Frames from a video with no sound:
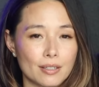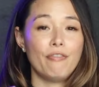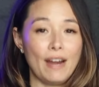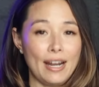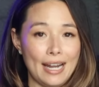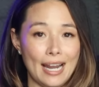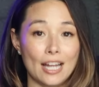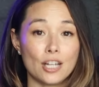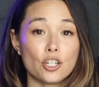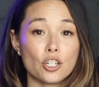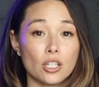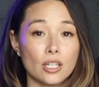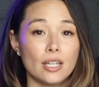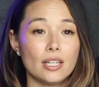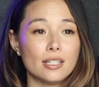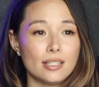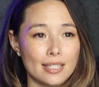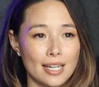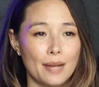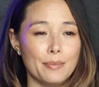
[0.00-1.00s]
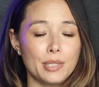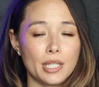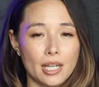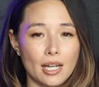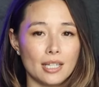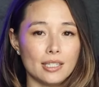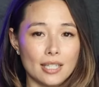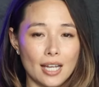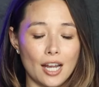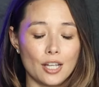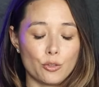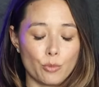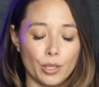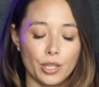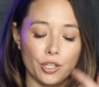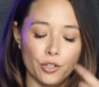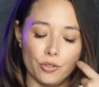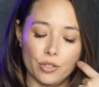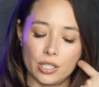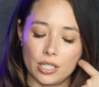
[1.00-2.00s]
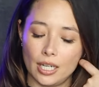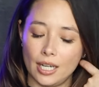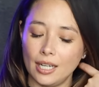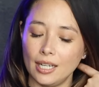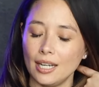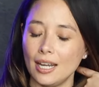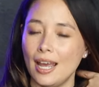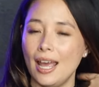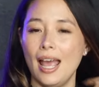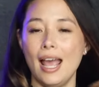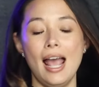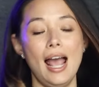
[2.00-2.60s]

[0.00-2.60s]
Financially, it's time to cut ties with Houston,